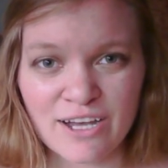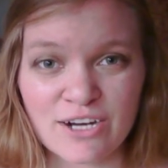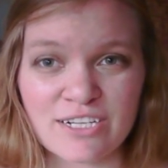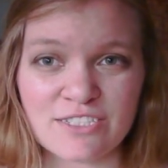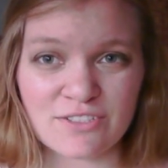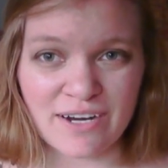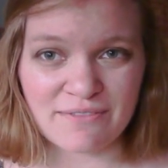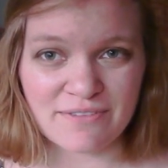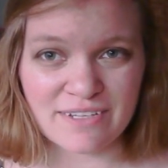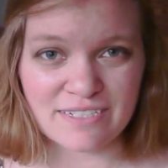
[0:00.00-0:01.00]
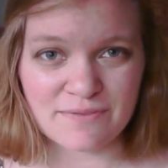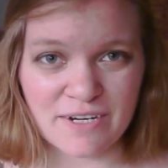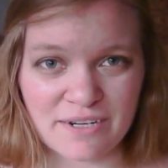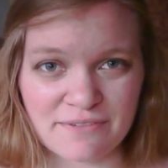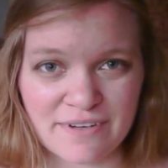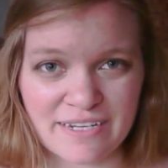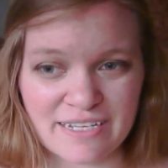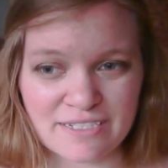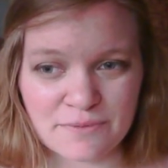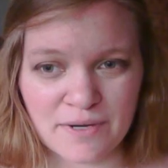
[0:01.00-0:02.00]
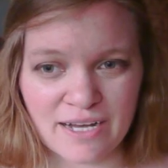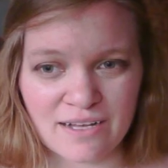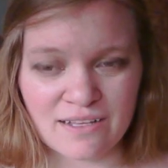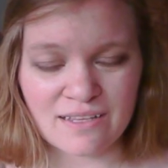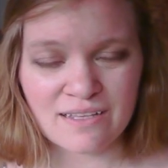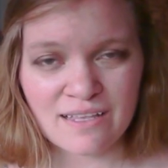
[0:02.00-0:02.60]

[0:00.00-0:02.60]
Her Instagram feed is very fun as well.